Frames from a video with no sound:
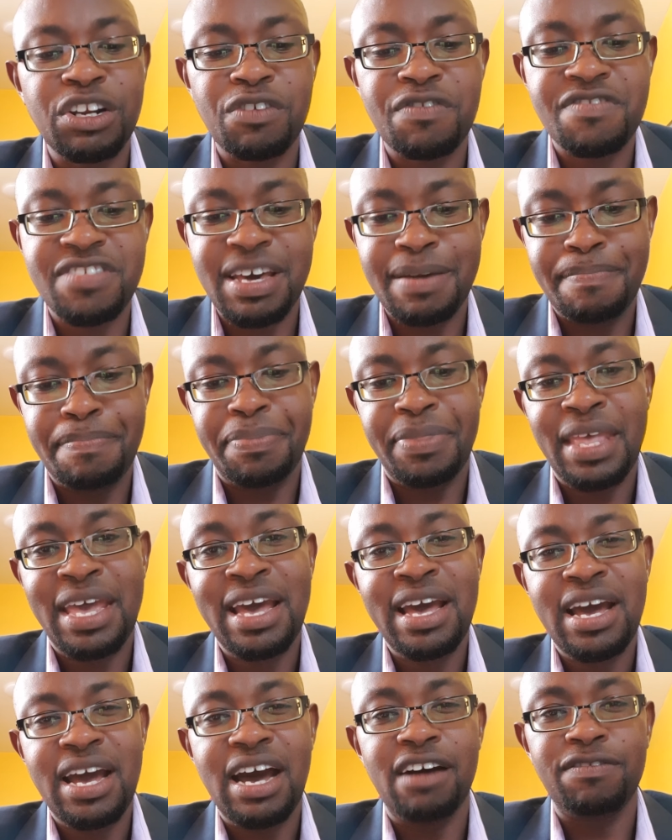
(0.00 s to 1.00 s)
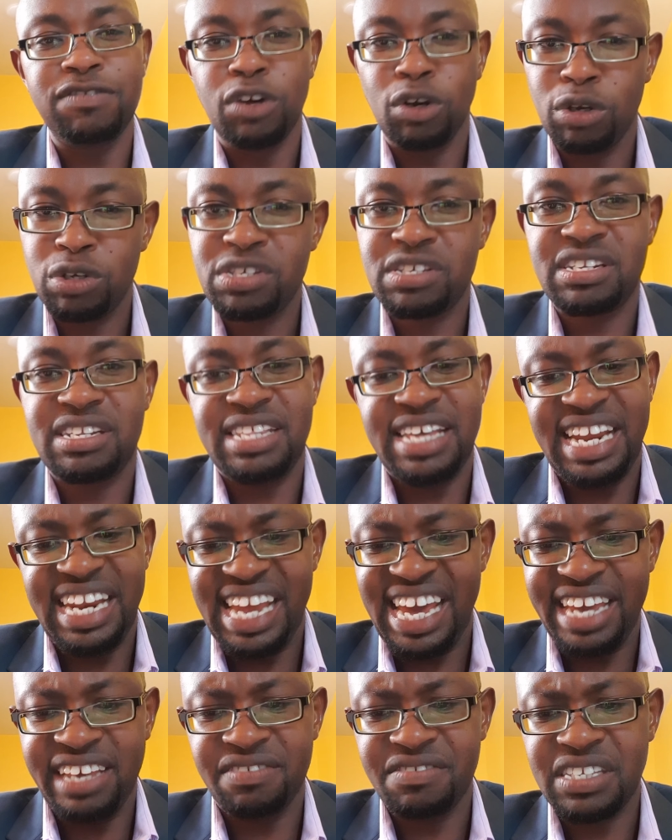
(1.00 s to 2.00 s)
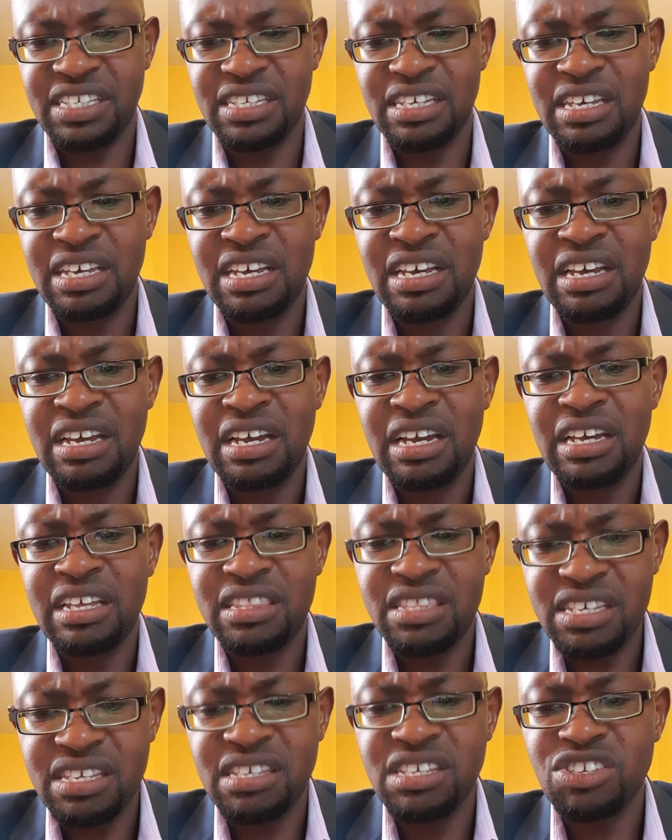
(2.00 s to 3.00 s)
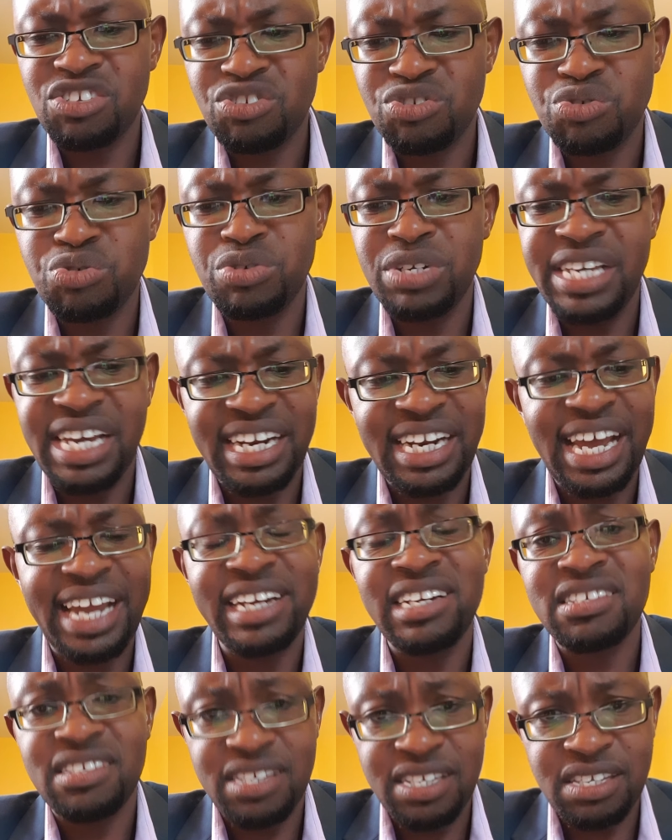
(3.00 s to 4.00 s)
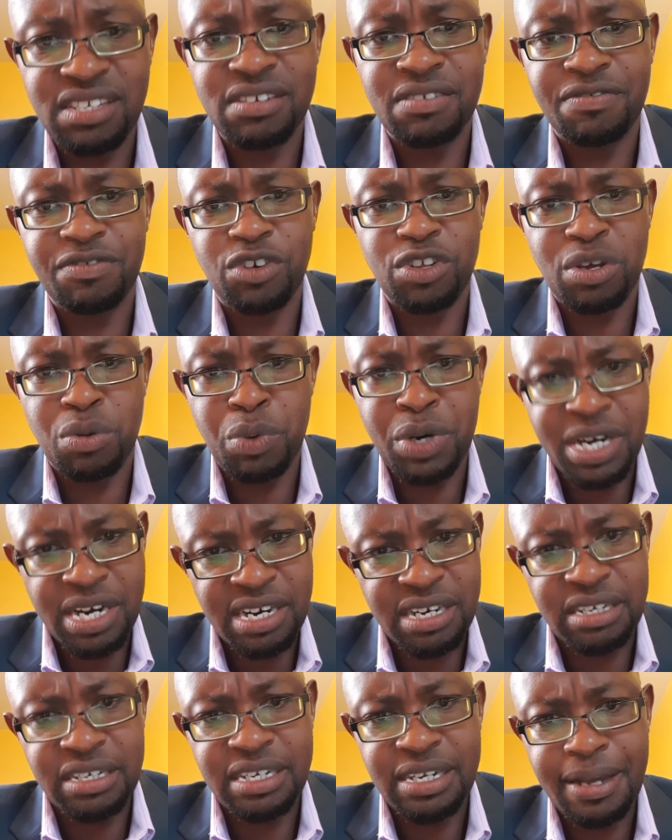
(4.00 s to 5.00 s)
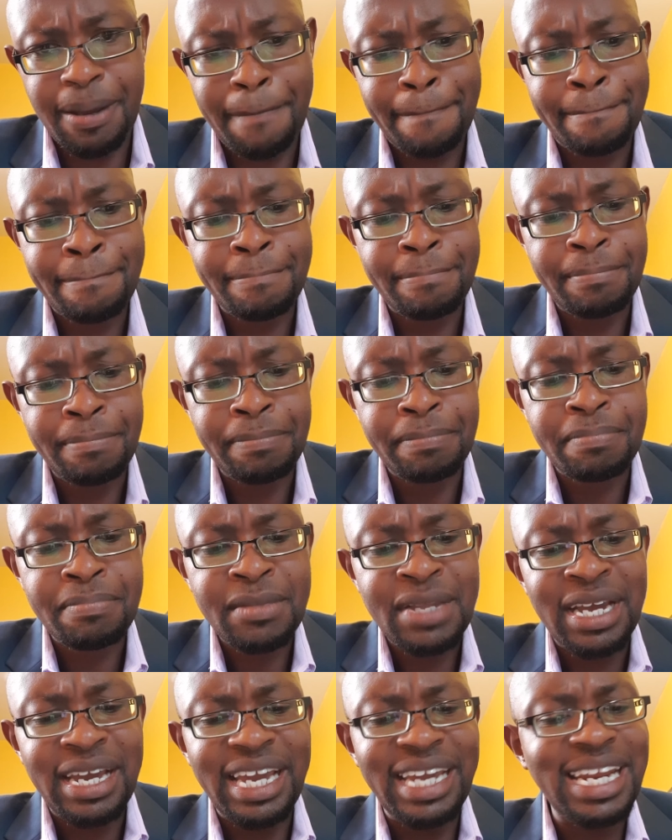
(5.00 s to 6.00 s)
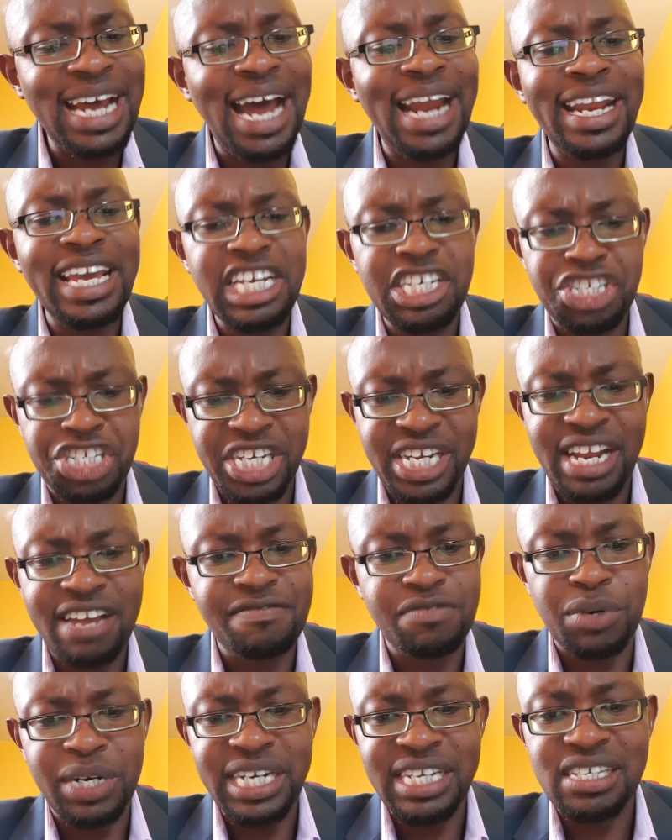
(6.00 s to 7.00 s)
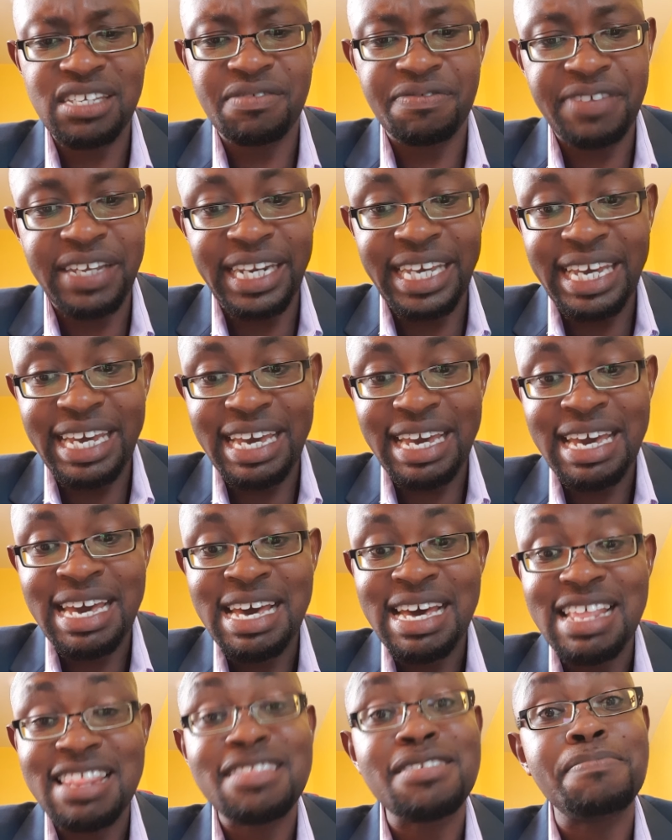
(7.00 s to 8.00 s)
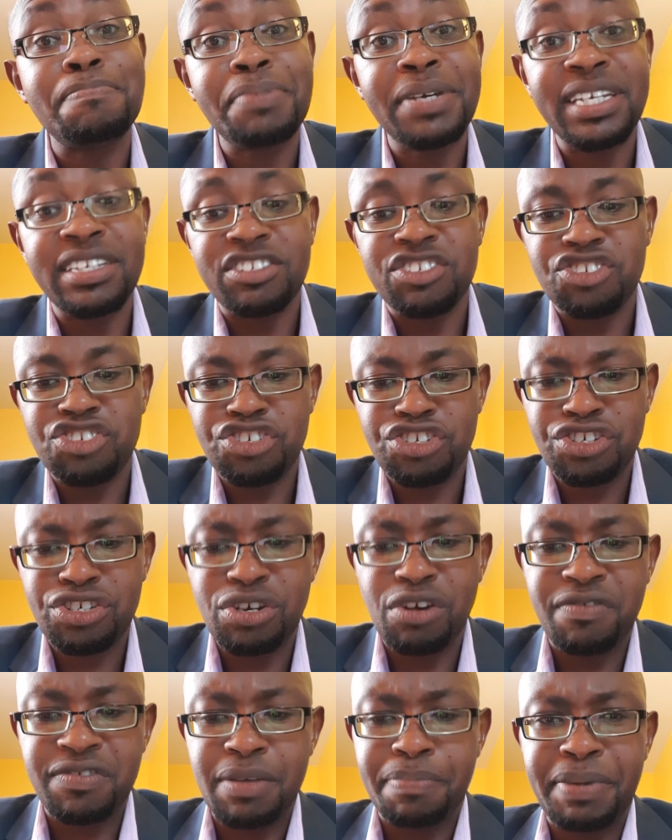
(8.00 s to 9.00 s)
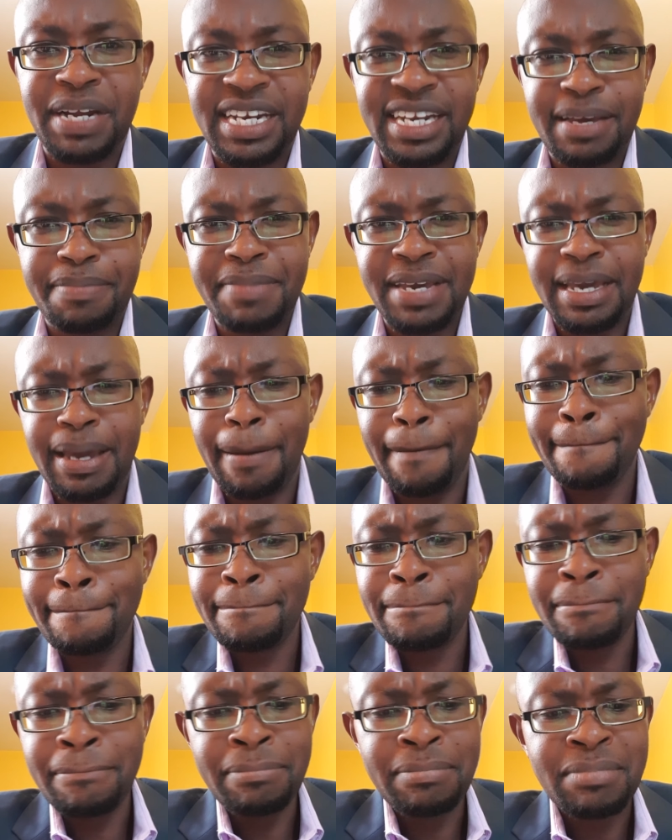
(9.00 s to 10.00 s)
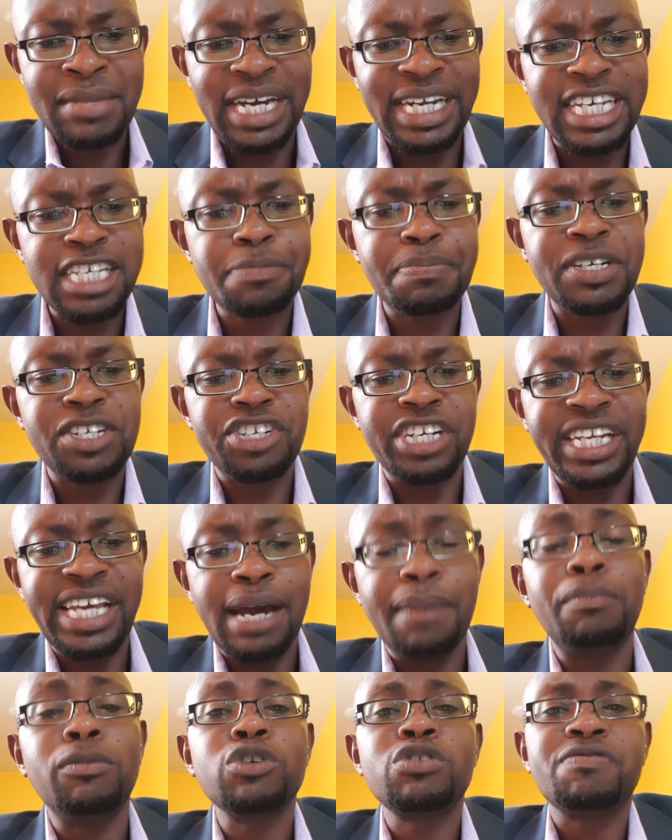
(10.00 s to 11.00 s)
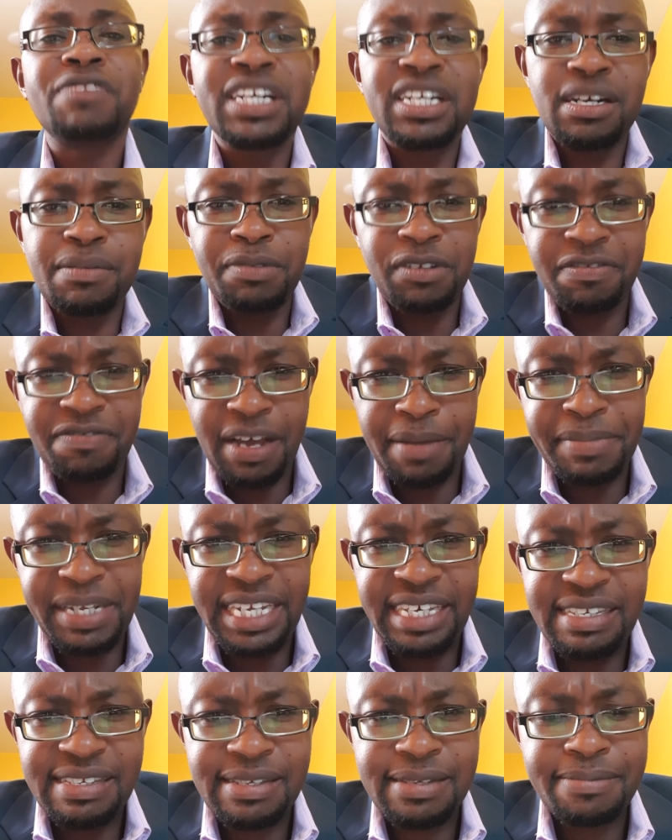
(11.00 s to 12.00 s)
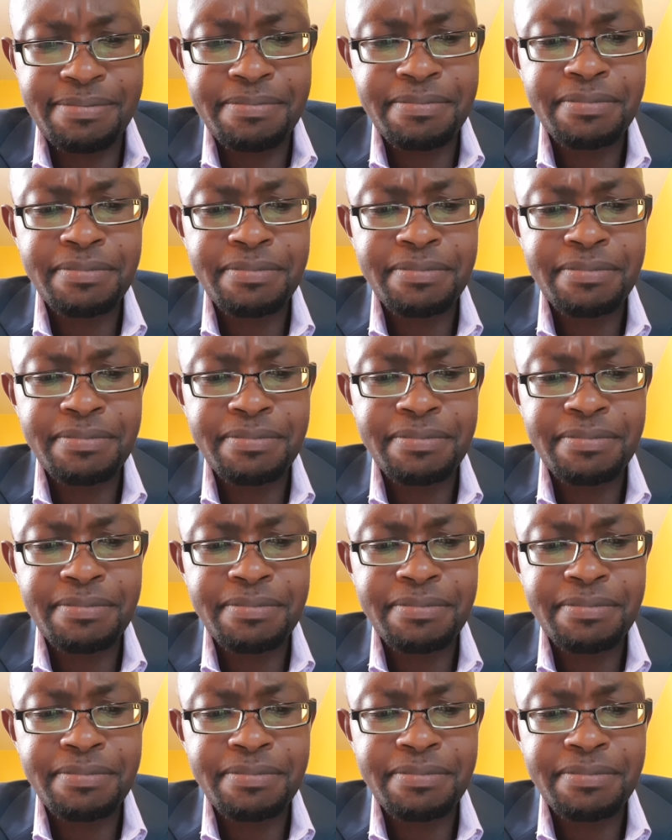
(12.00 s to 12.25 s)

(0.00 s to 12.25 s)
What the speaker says: of them have lost their lives. This is truly a night season for the world. In our nation, everyone is feeling the pinch of the pandemic, and especially our most vulnerable families.